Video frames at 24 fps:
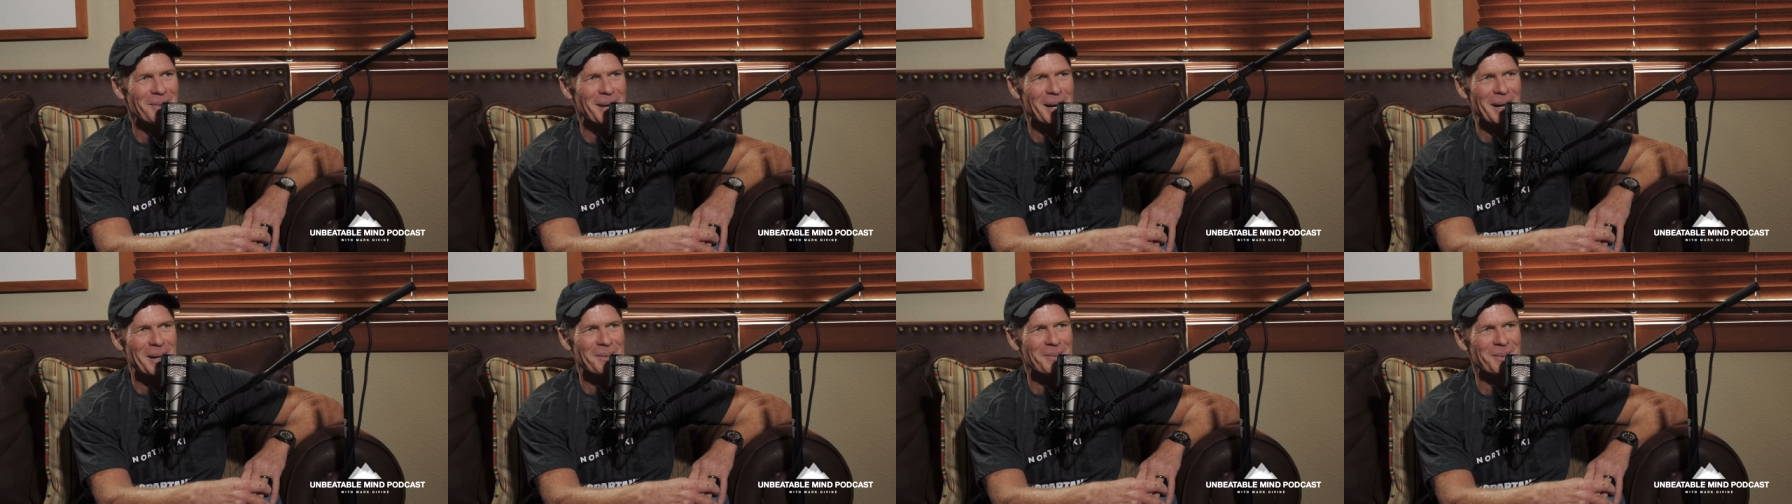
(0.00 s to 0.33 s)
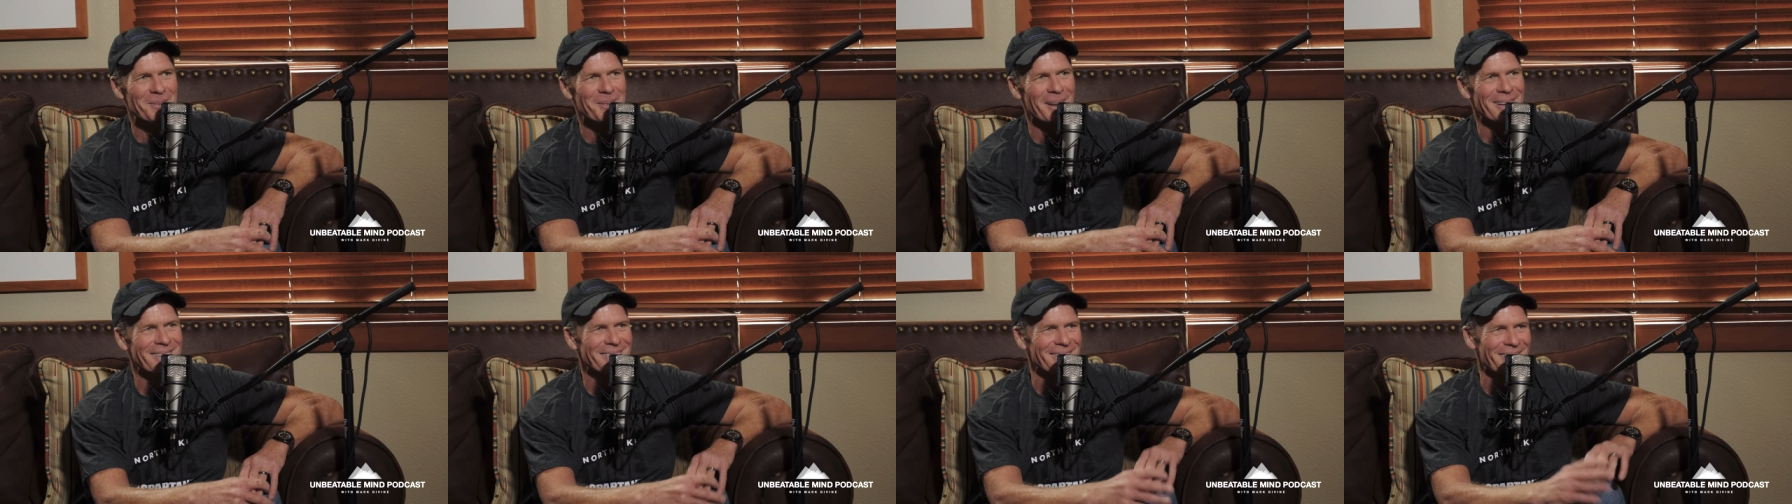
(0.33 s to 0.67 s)

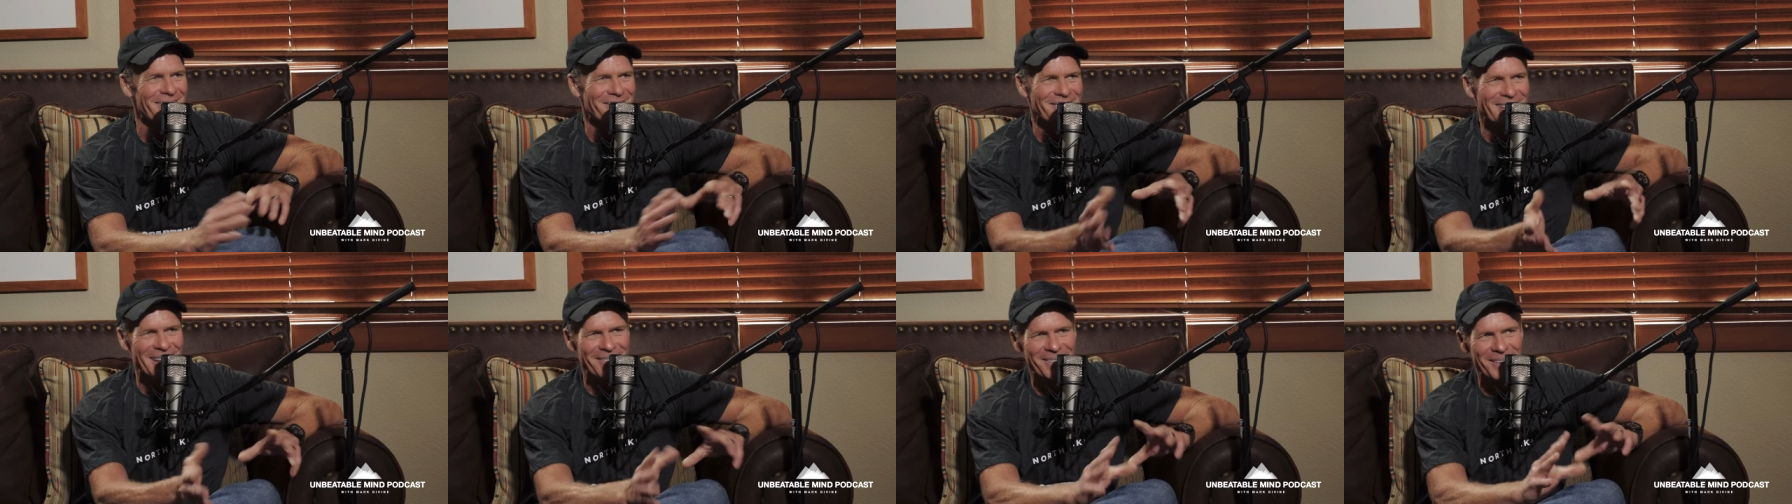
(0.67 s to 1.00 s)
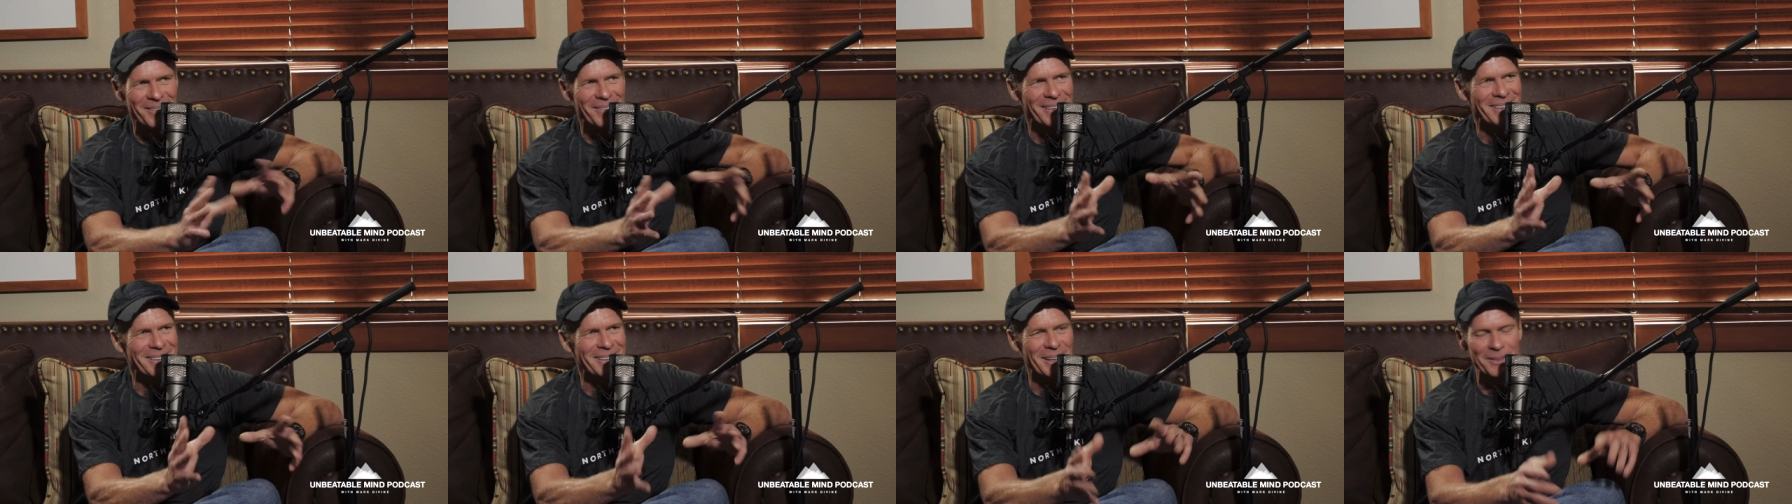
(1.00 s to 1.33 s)
sometimes, but so I'm um,
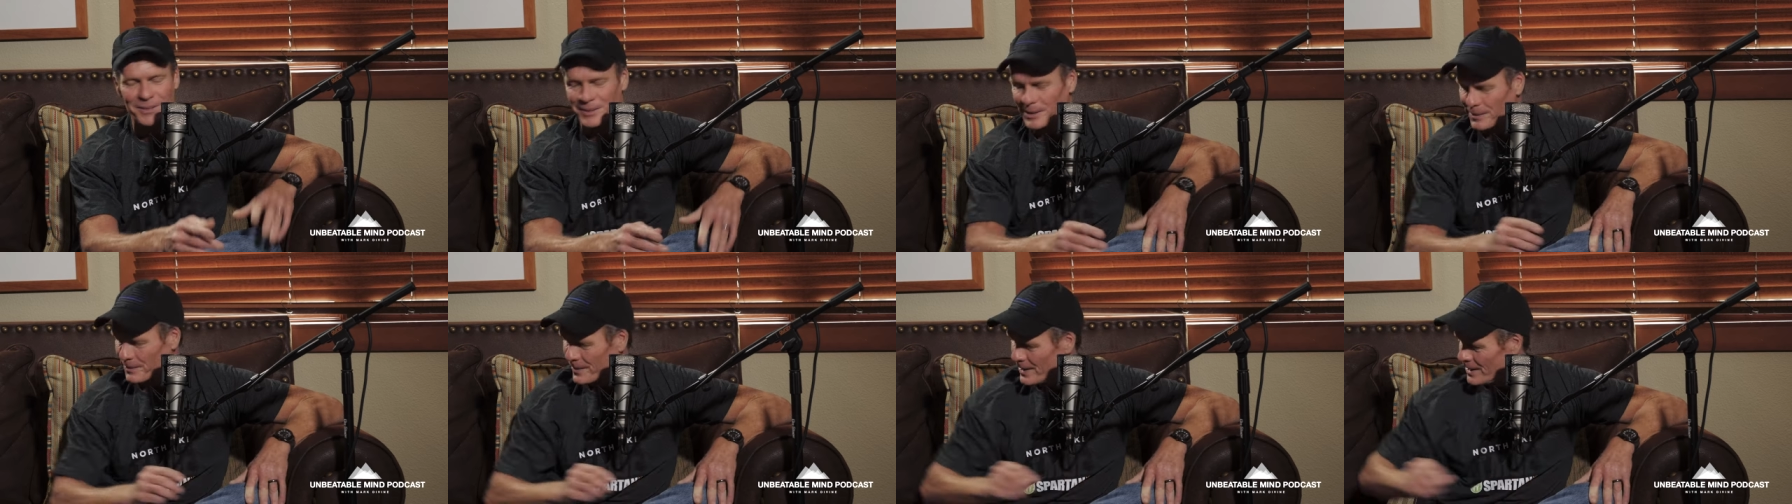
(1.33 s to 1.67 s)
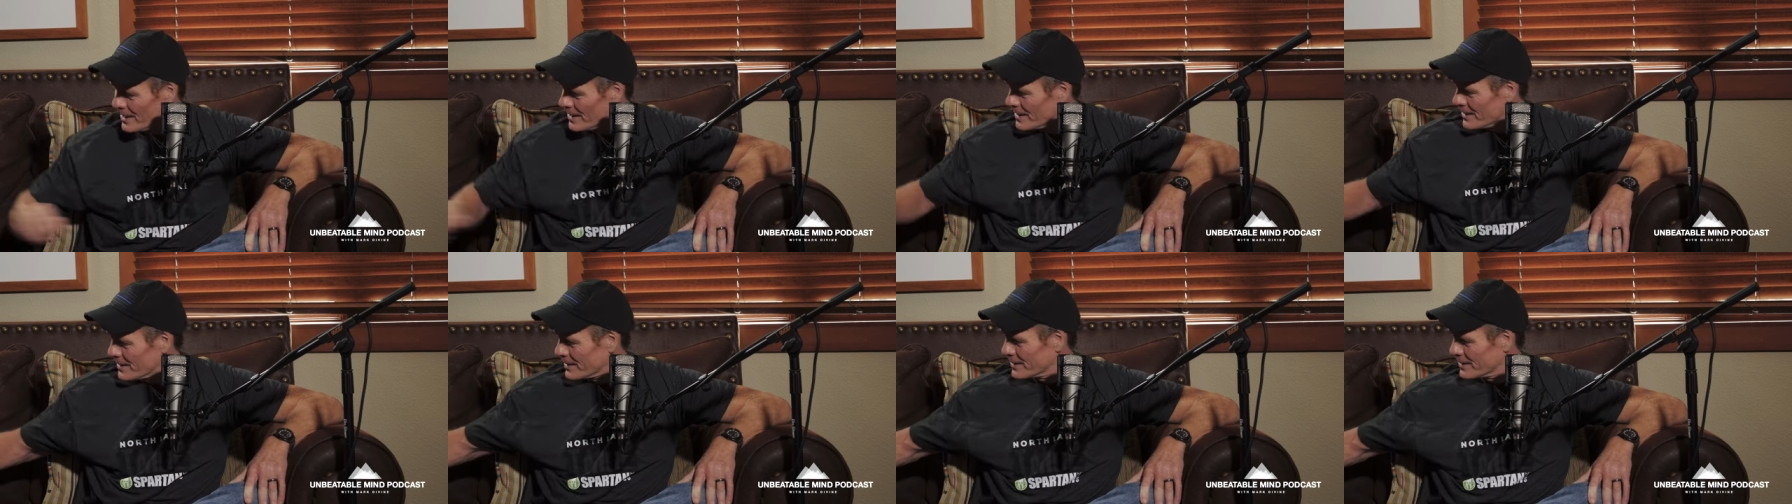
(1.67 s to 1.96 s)
giving myself some